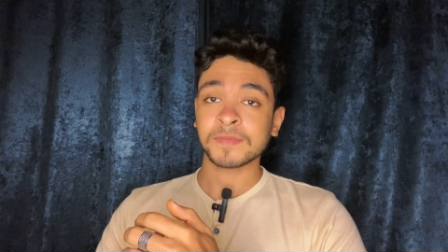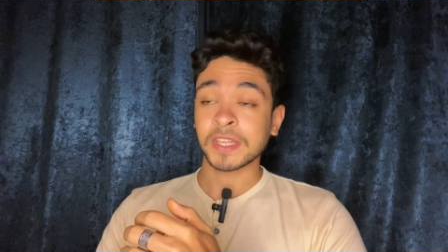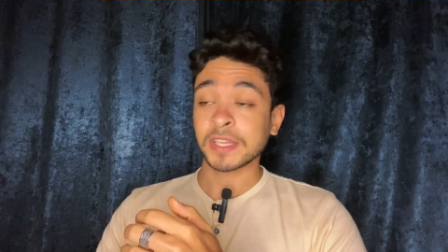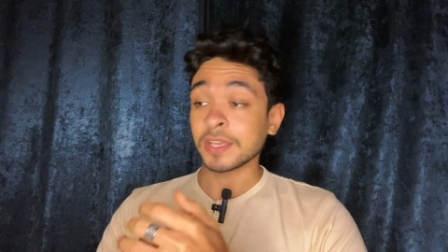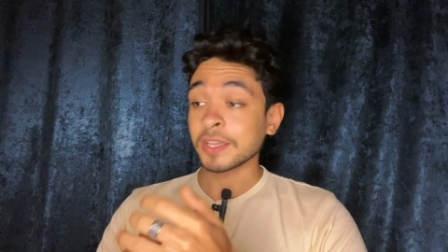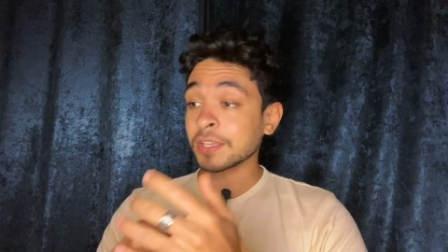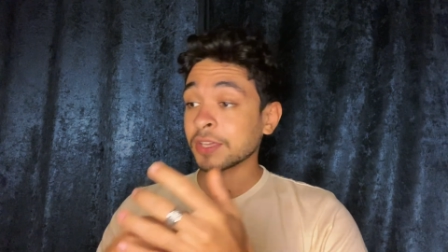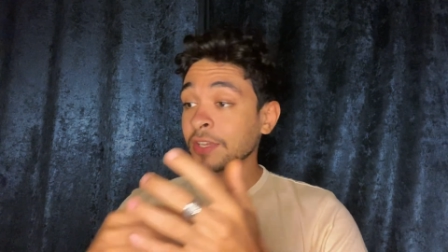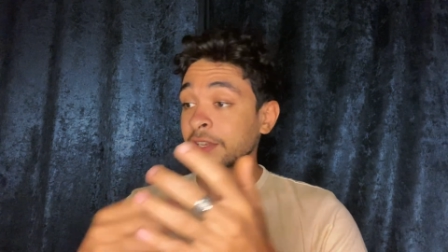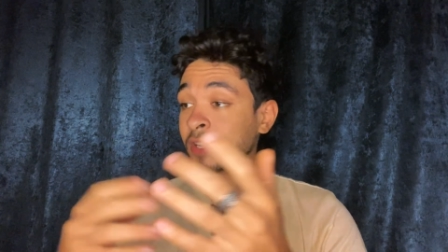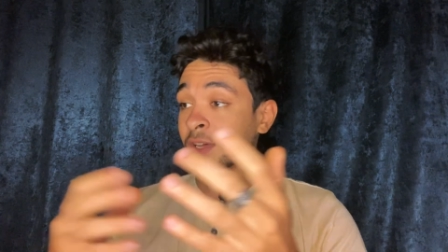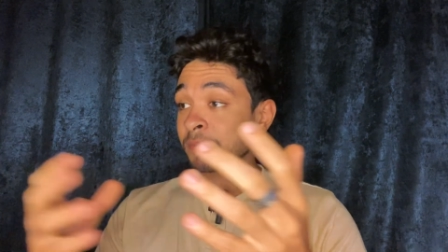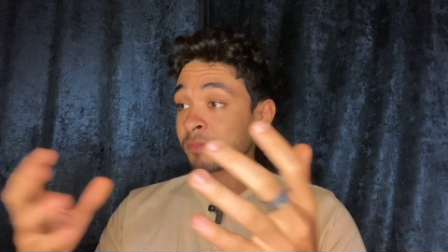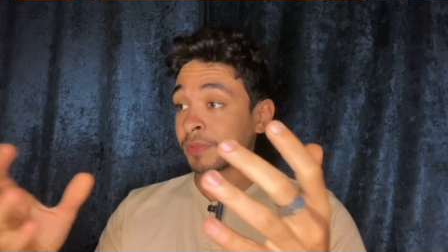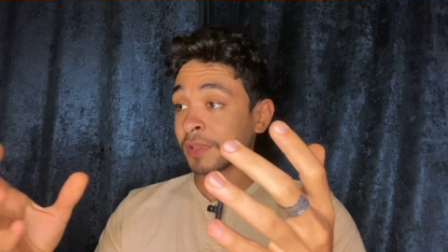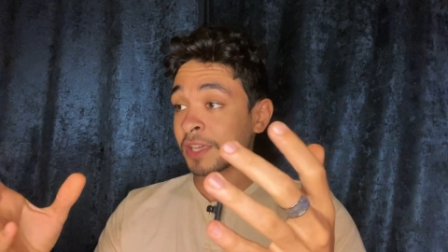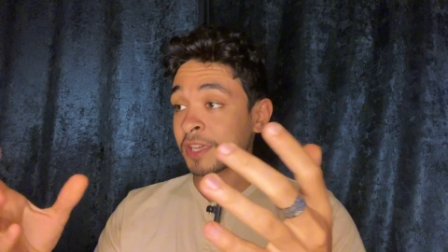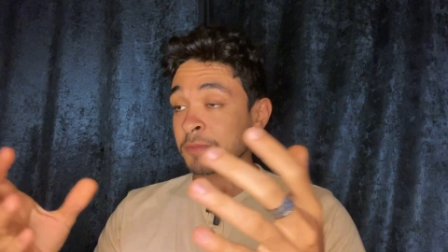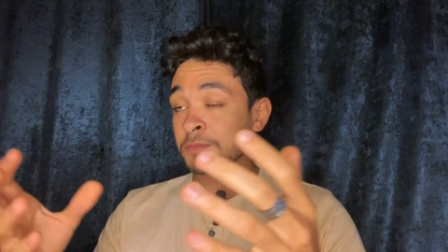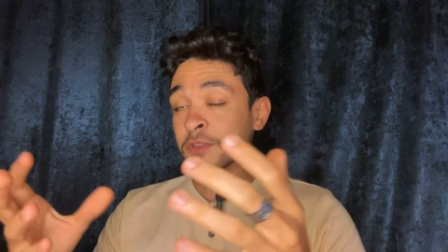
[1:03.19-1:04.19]
And I
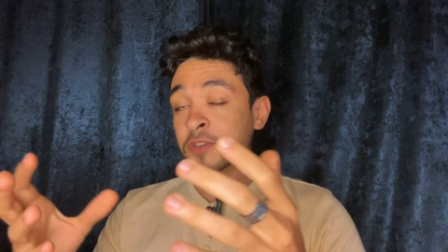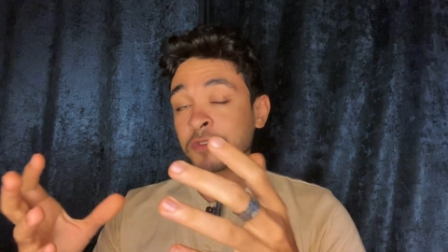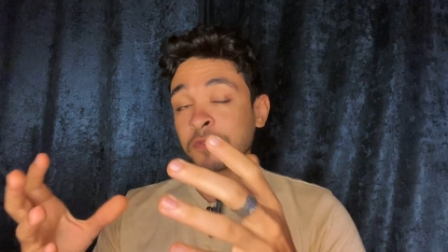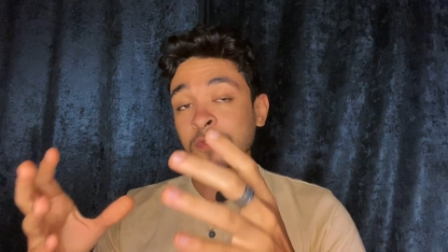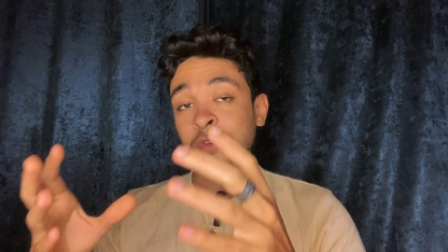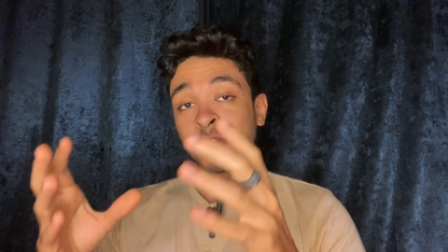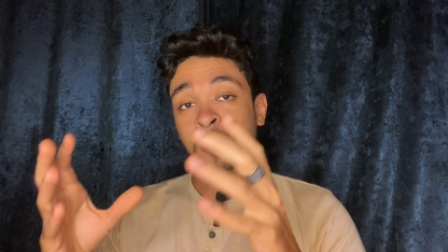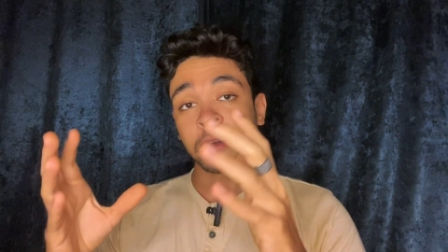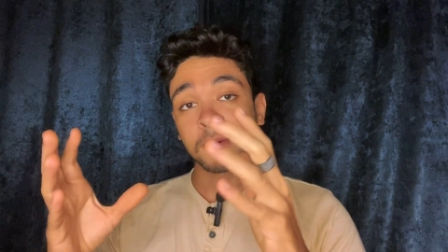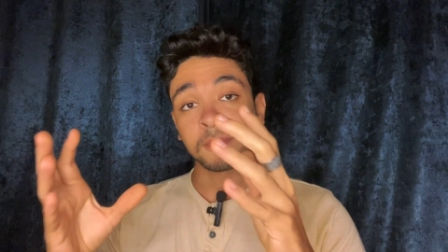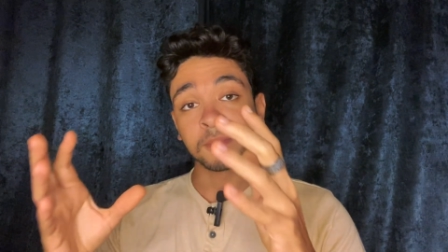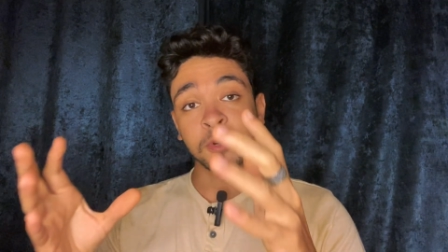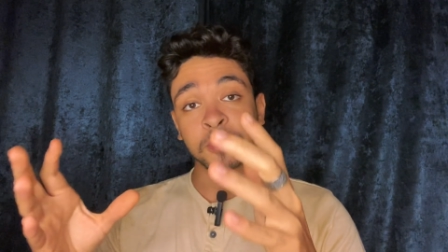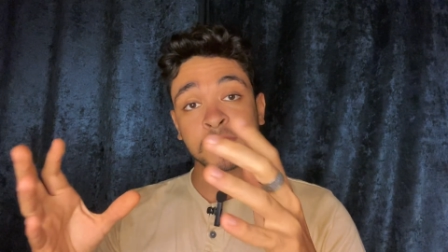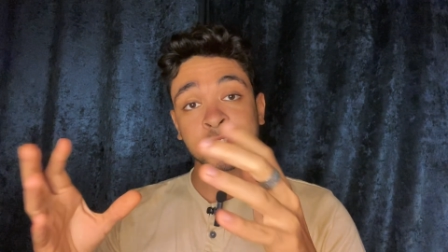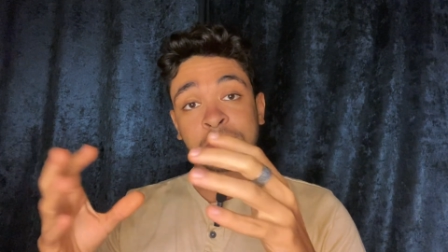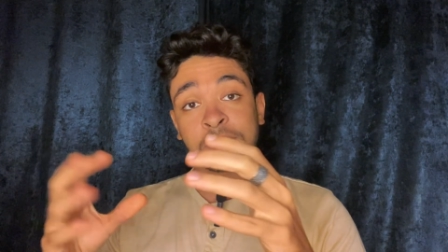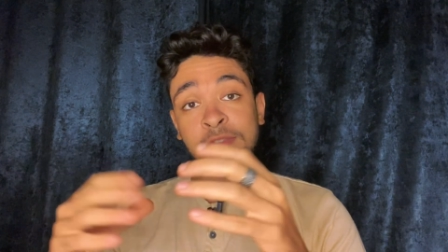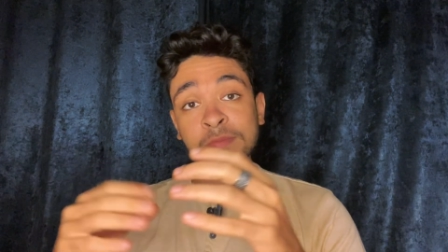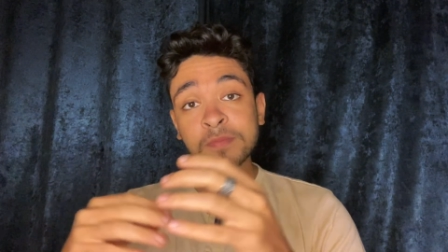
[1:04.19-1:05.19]
cannot blame you.
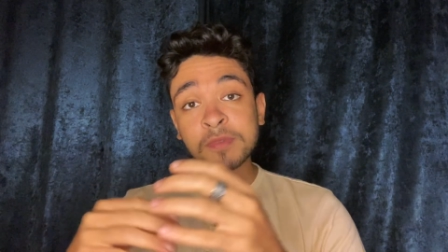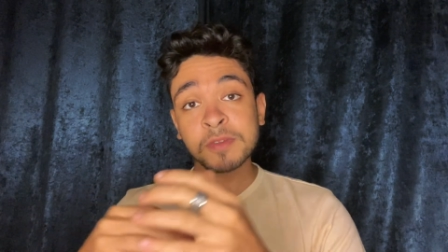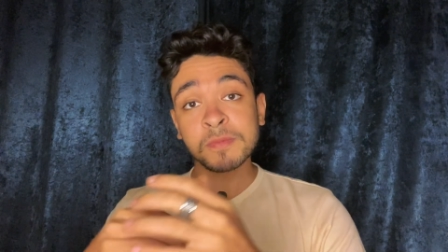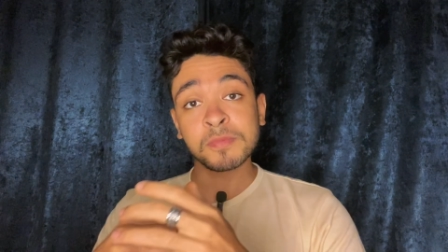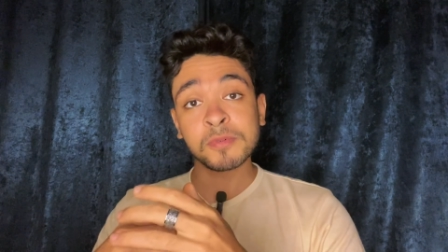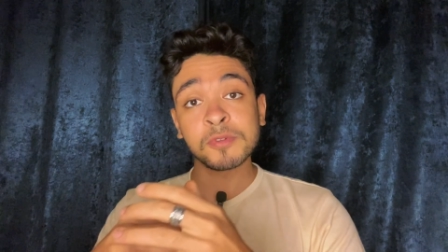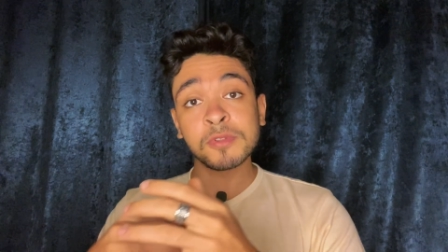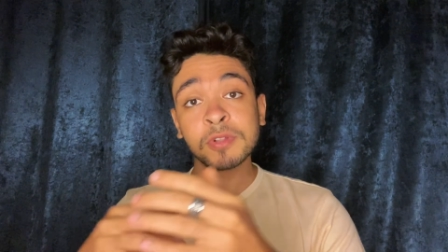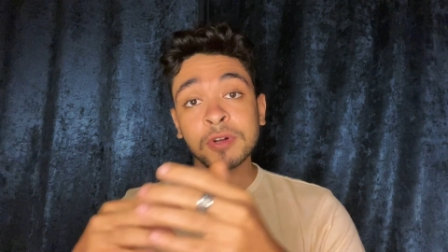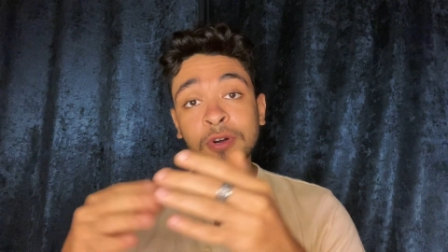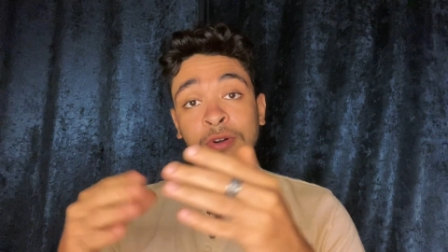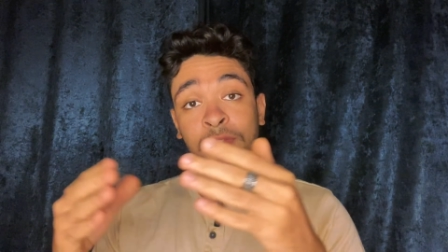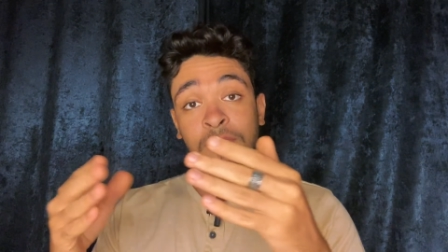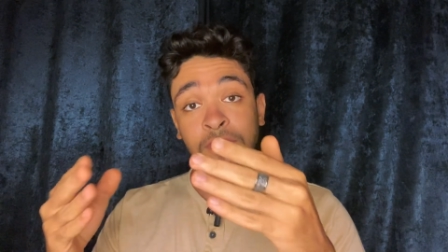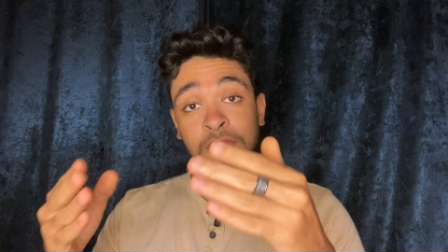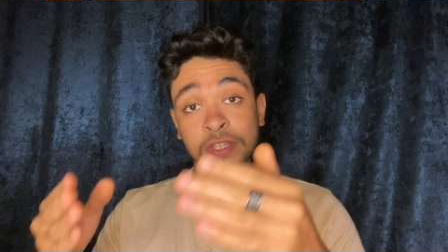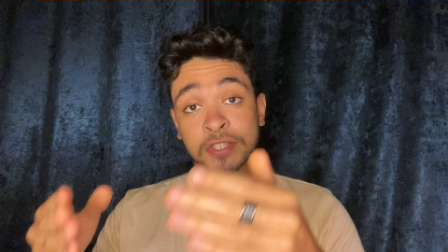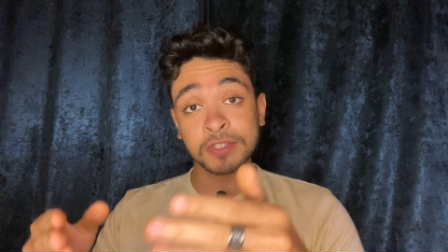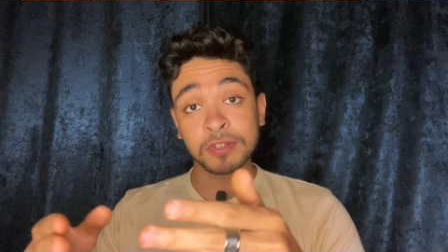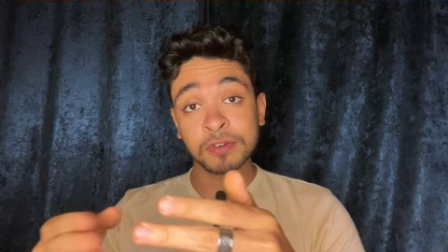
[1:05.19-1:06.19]
Most of the people
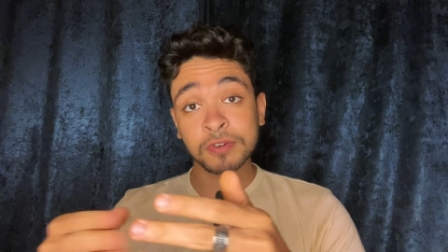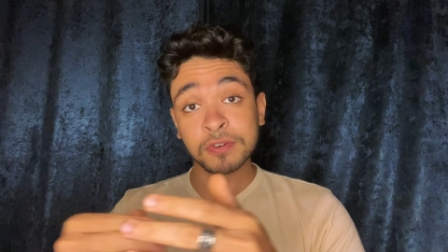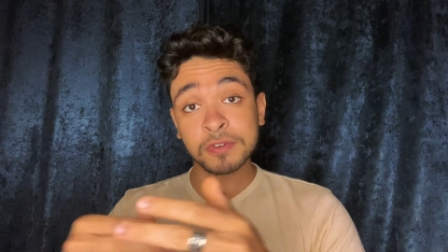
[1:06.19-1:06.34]
on this